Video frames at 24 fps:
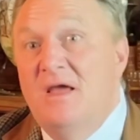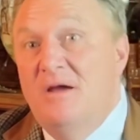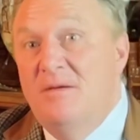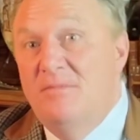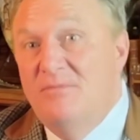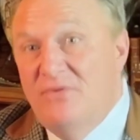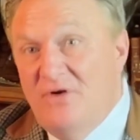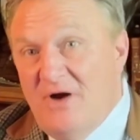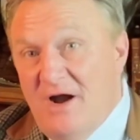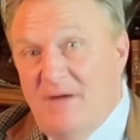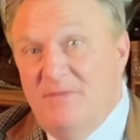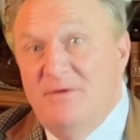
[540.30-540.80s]

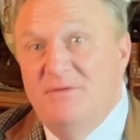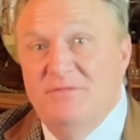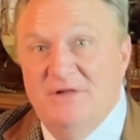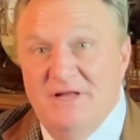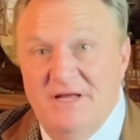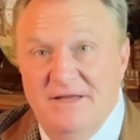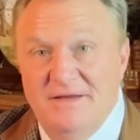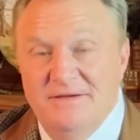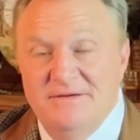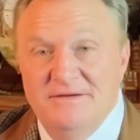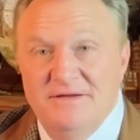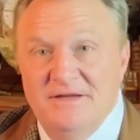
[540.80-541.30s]

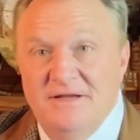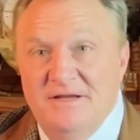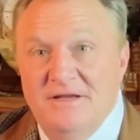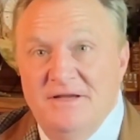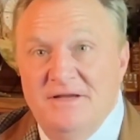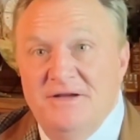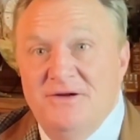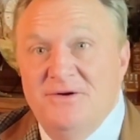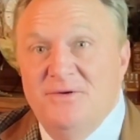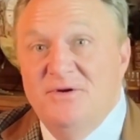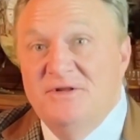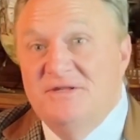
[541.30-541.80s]
Probably.
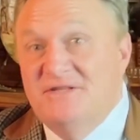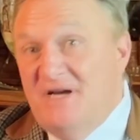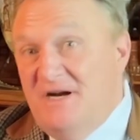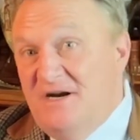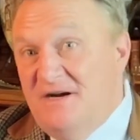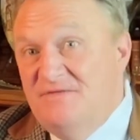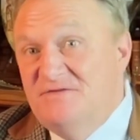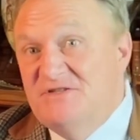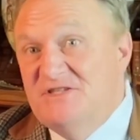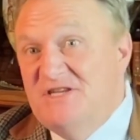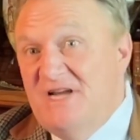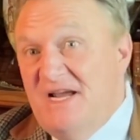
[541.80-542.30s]
Will
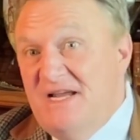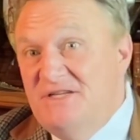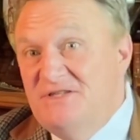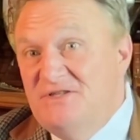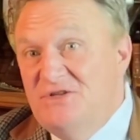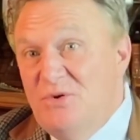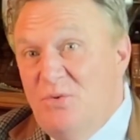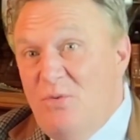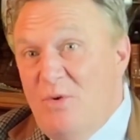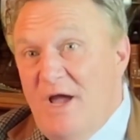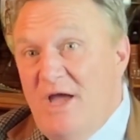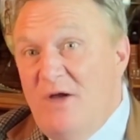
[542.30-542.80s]
tariffs change
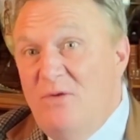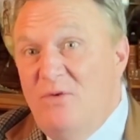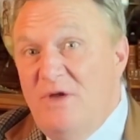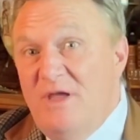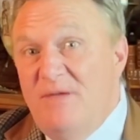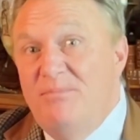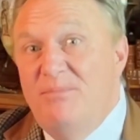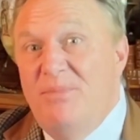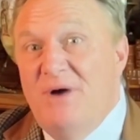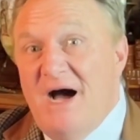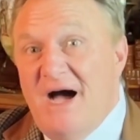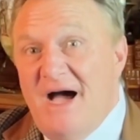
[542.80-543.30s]
the way we
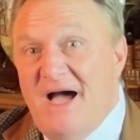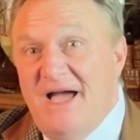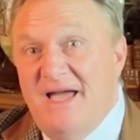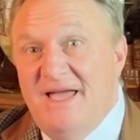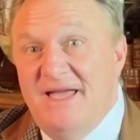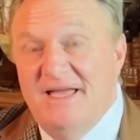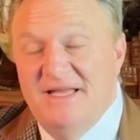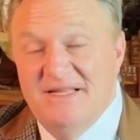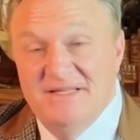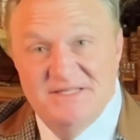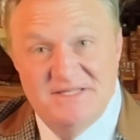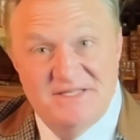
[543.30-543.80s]
buy
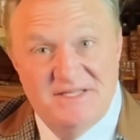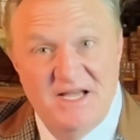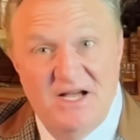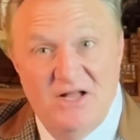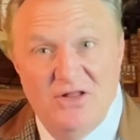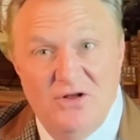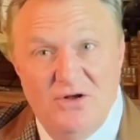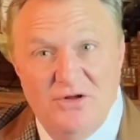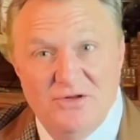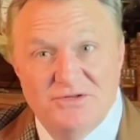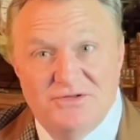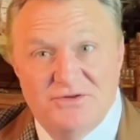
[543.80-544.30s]
and sell
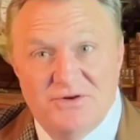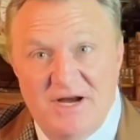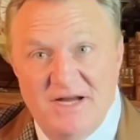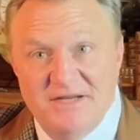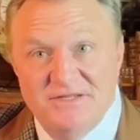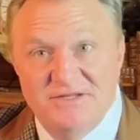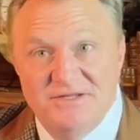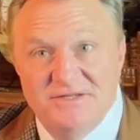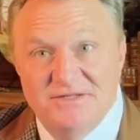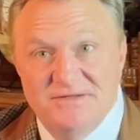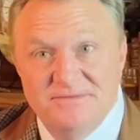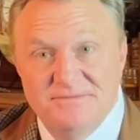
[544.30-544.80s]
old
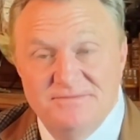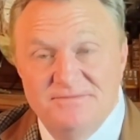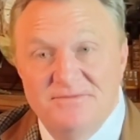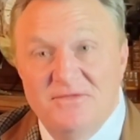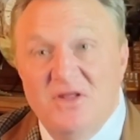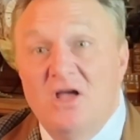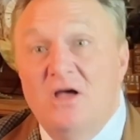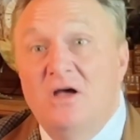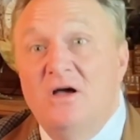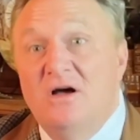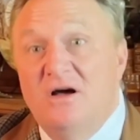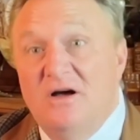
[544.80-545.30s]
treasures?
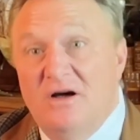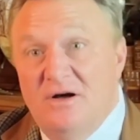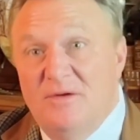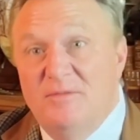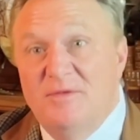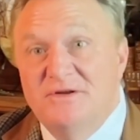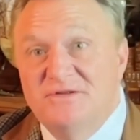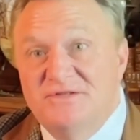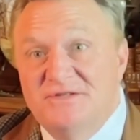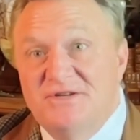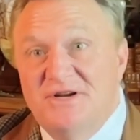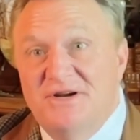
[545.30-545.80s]

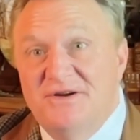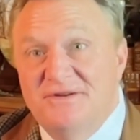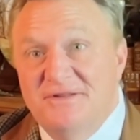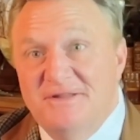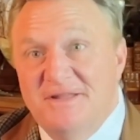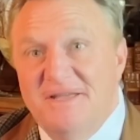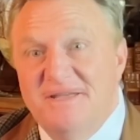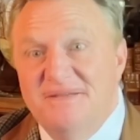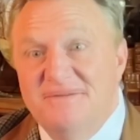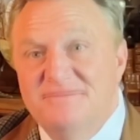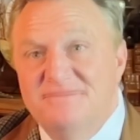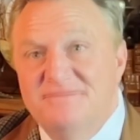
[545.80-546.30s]
Almost
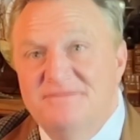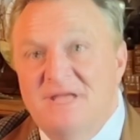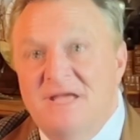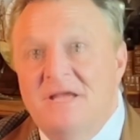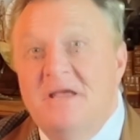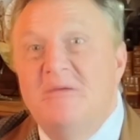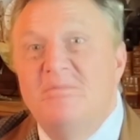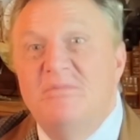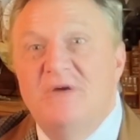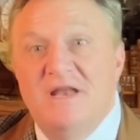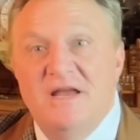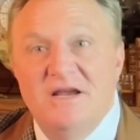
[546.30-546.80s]
certainly.
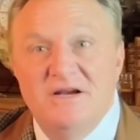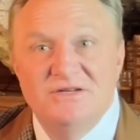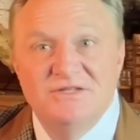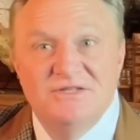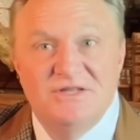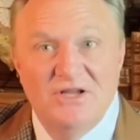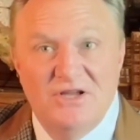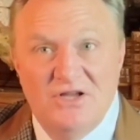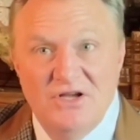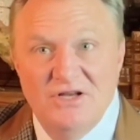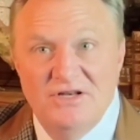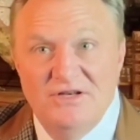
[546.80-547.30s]
But here's
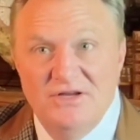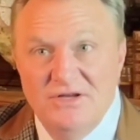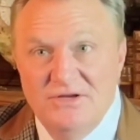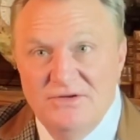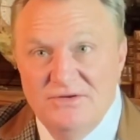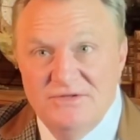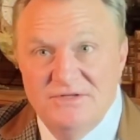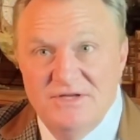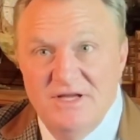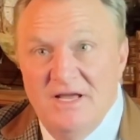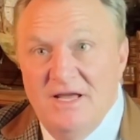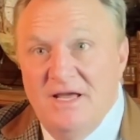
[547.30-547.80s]
the good
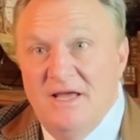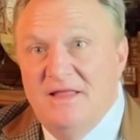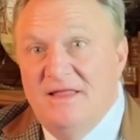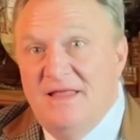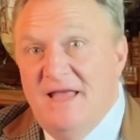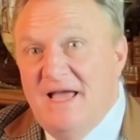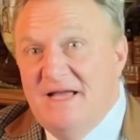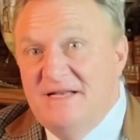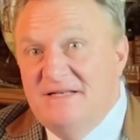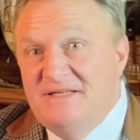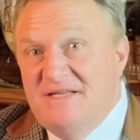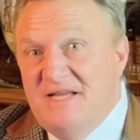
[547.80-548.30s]
news.
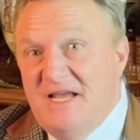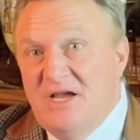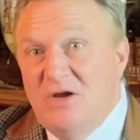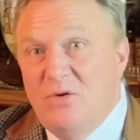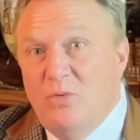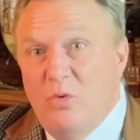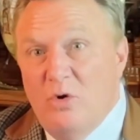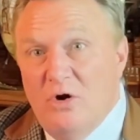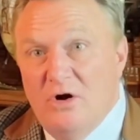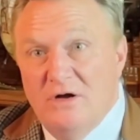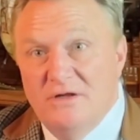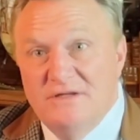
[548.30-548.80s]
The antique
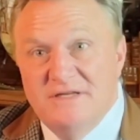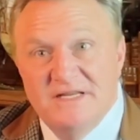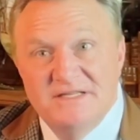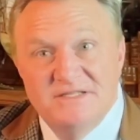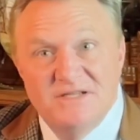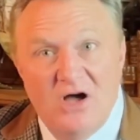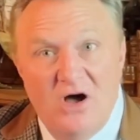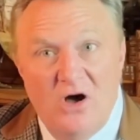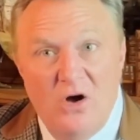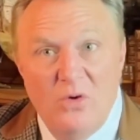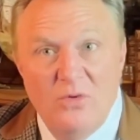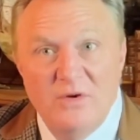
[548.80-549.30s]
world has
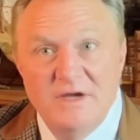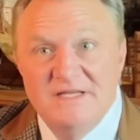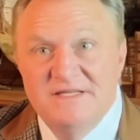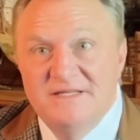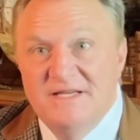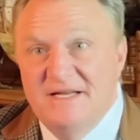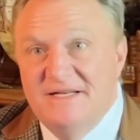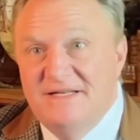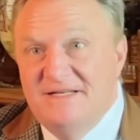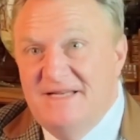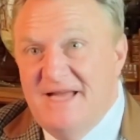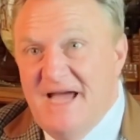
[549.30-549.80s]
always
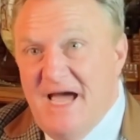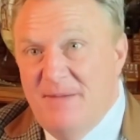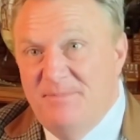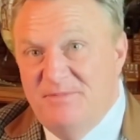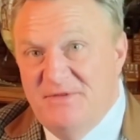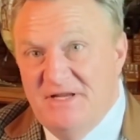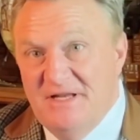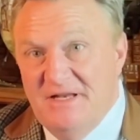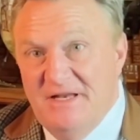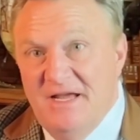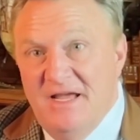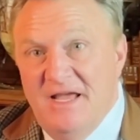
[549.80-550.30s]

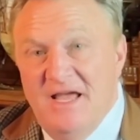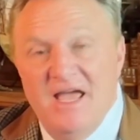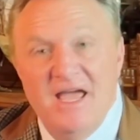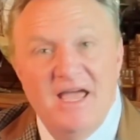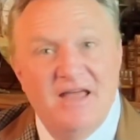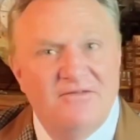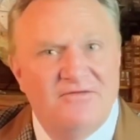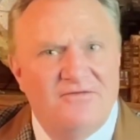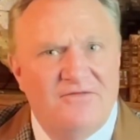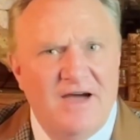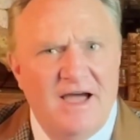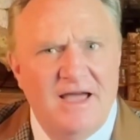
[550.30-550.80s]
adapted,
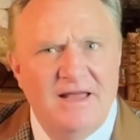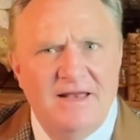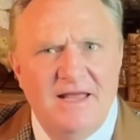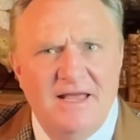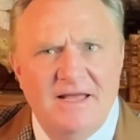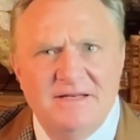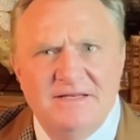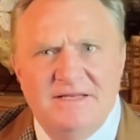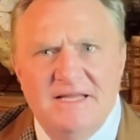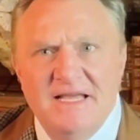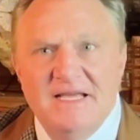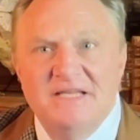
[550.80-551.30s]
and fine
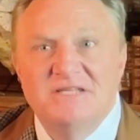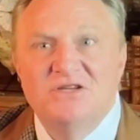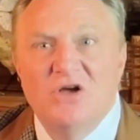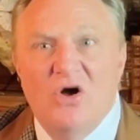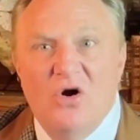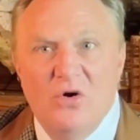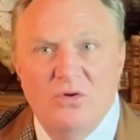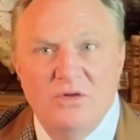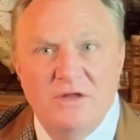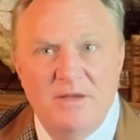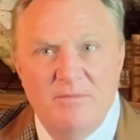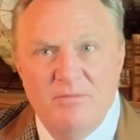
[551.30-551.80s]
antiques
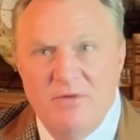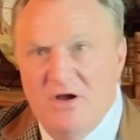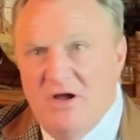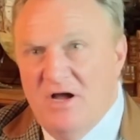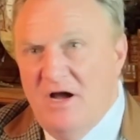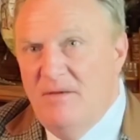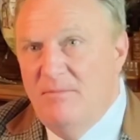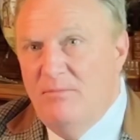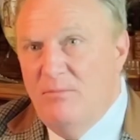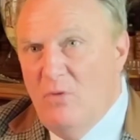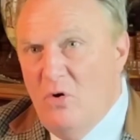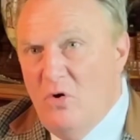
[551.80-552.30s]
only
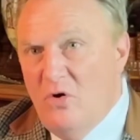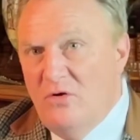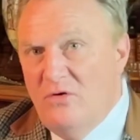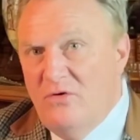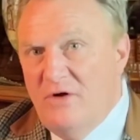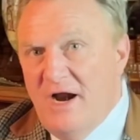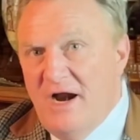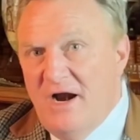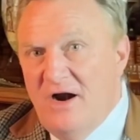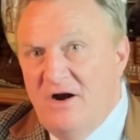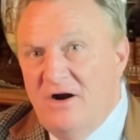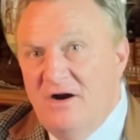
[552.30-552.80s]
become more
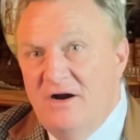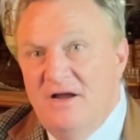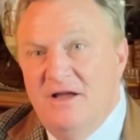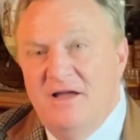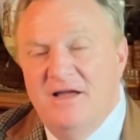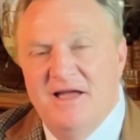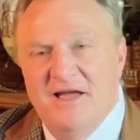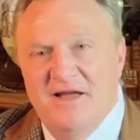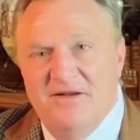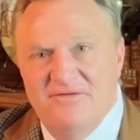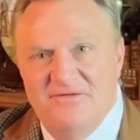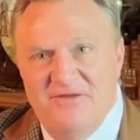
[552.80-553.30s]
rare
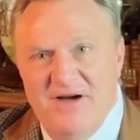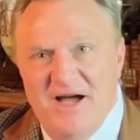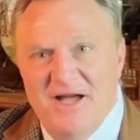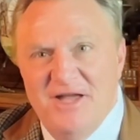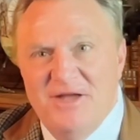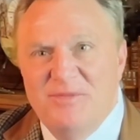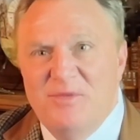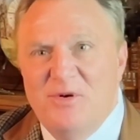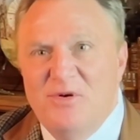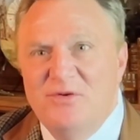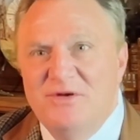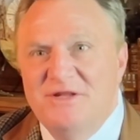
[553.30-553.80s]
and
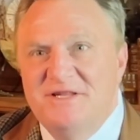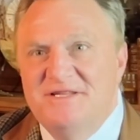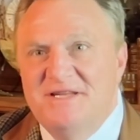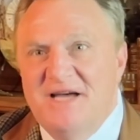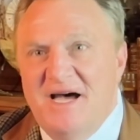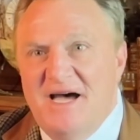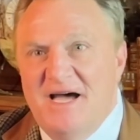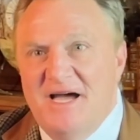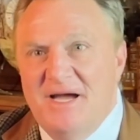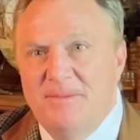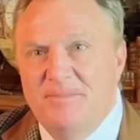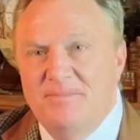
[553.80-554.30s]
valuable with
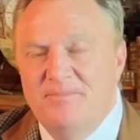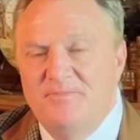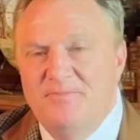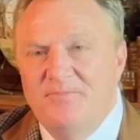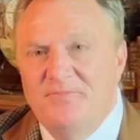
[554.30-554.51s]
time.